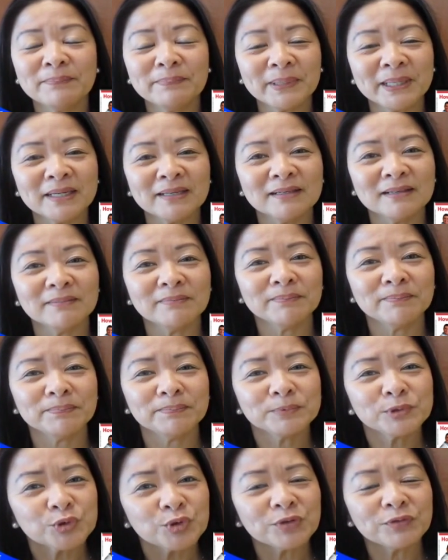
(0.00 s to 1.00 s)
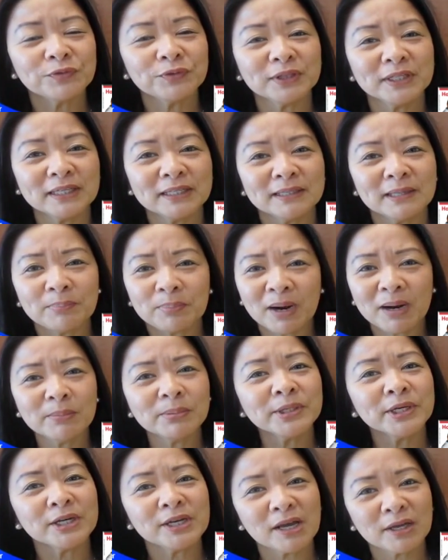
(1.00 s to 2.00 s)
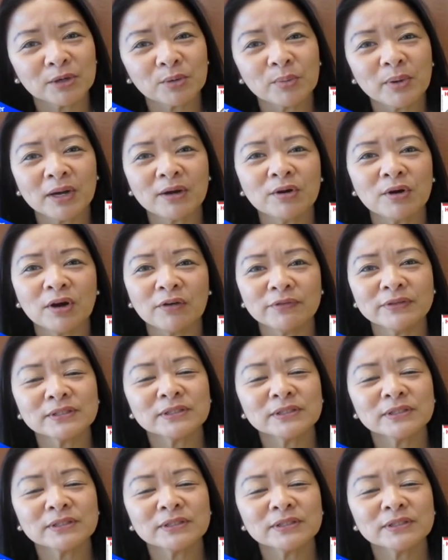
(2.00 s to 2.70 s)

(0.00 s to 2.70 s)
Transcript: but truthfully, they probably are not aware of.